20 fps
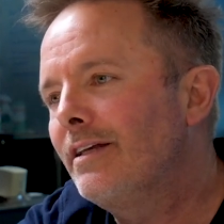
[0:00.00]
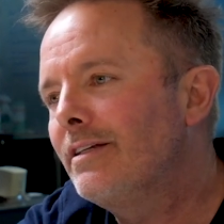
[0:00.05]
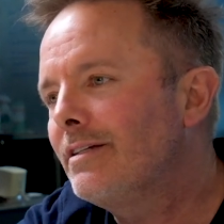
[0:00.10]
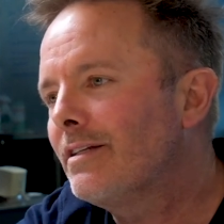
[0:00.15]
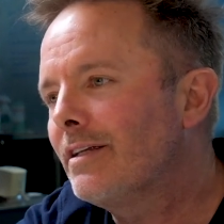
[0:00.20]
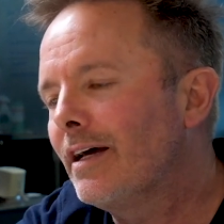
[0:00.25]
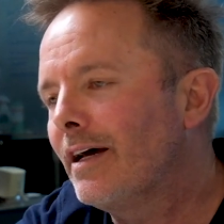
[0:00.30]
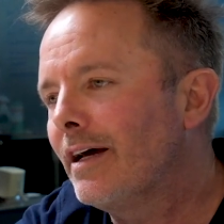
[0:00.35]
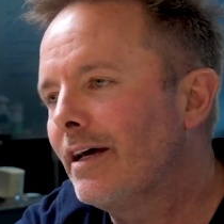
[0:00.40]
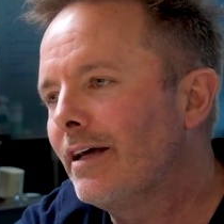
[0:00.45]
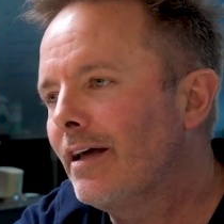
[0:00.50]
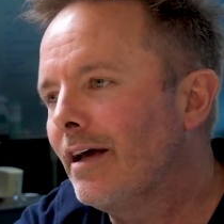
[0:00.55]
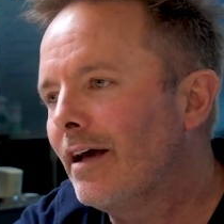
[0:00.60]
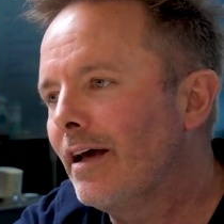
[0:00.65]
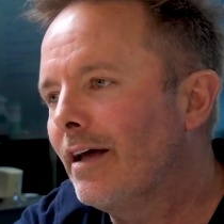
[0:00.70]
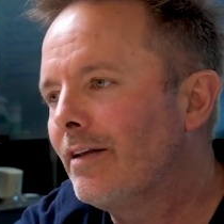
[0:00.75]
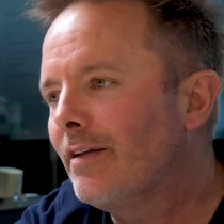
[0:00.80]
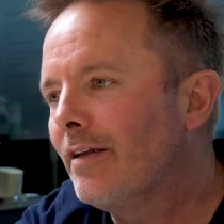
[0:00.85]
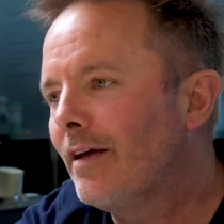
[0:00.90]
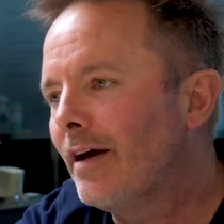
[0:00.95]
He's
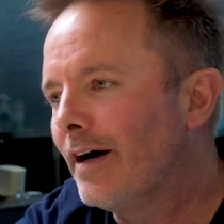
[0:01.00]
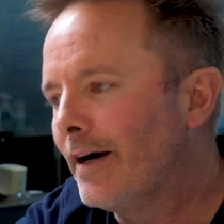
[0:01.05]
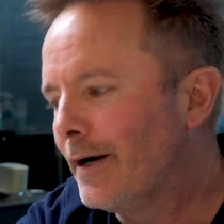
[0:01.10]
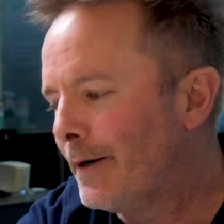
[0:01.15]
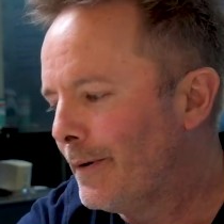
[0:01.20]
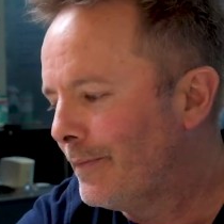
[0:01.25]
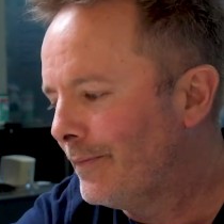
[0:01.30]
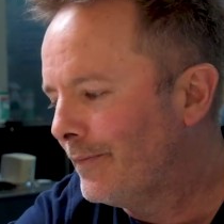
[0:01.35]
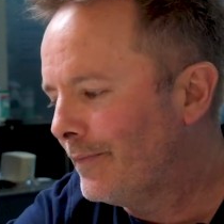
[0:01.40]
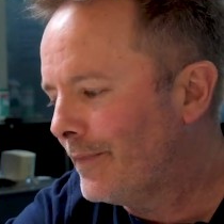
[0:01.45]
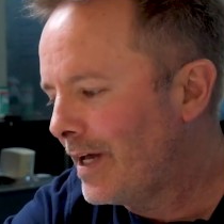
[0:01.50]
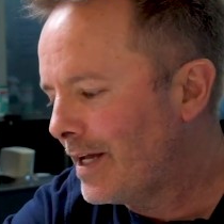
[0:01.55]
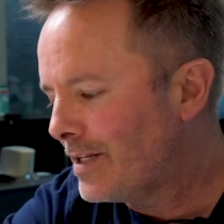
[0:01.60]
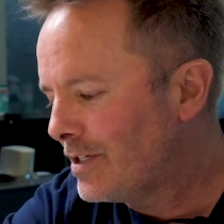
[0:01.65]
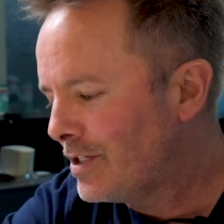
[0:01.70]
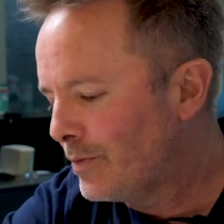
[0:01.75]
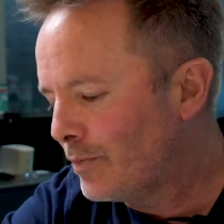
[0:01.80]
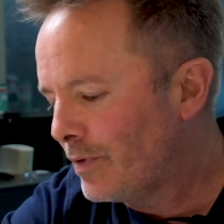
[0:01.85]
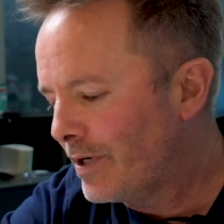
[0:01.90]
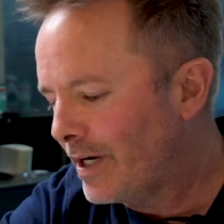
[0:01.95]
I I um,
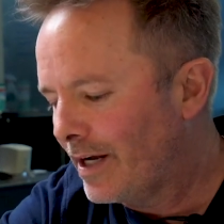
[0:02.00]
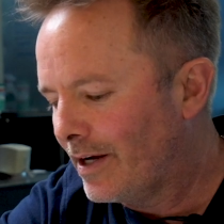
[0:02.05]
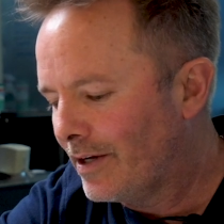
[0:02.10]
had someone